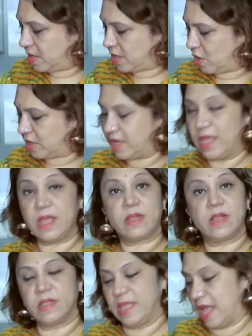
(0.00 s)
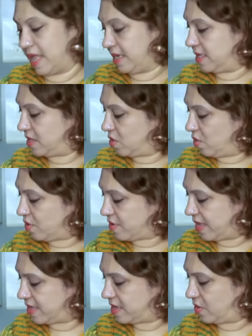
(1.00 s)
Saute till the onions go
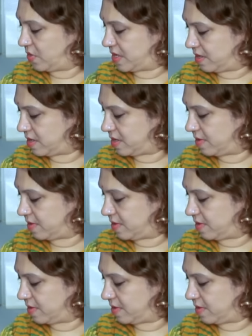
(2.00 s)
translucent.